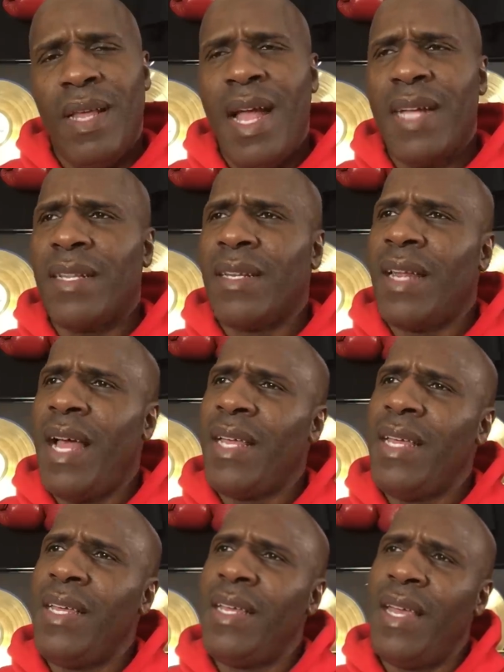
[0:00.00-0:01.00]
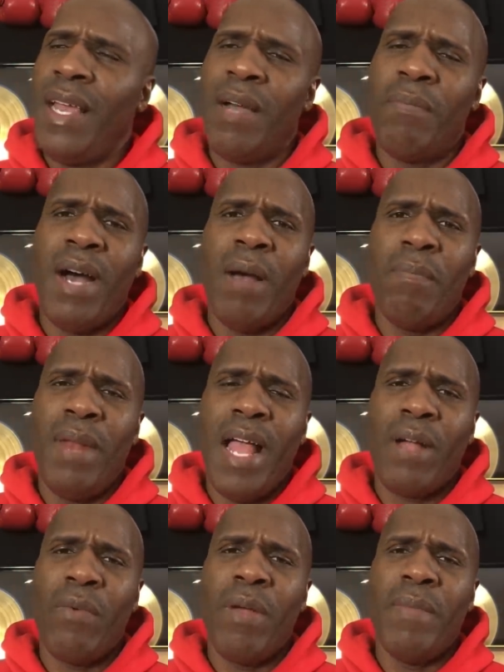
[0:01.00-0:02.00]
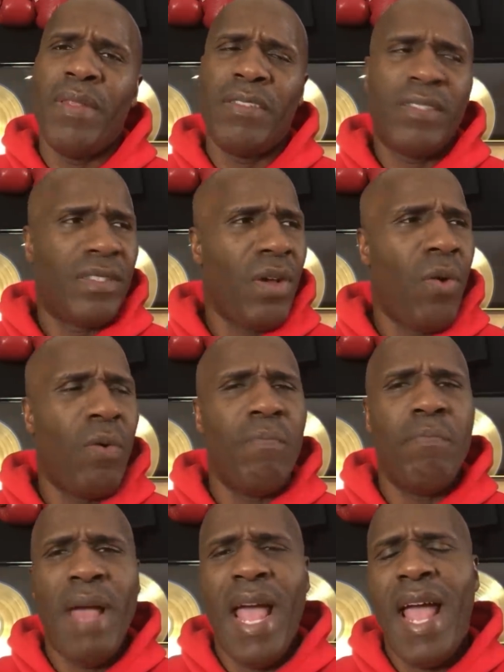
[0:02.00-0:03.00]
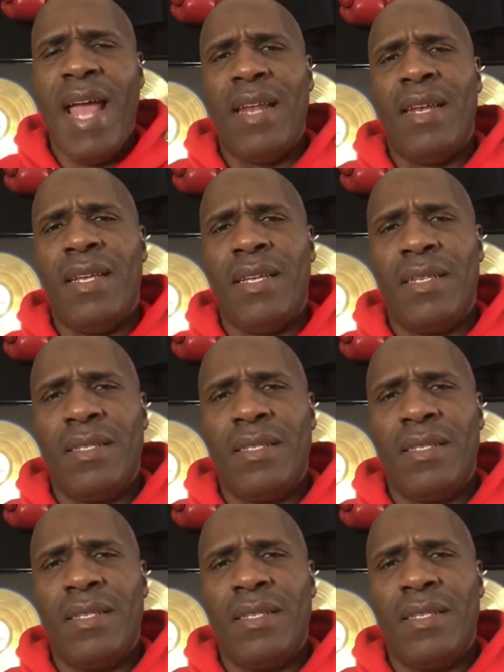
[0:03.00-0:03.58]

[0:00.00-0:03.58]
acting like he care about black women so badly.